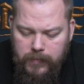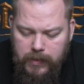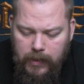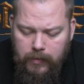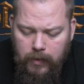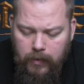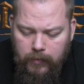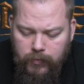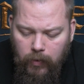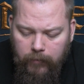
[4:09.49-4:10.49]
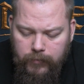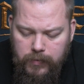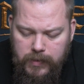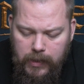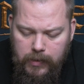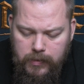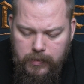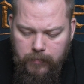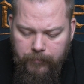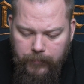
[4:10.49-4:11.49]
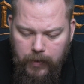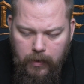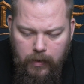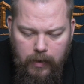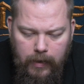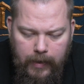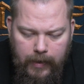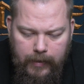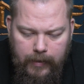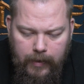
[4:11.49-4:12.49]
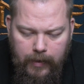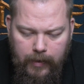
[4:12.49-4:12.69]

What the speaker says: 12 to 6, and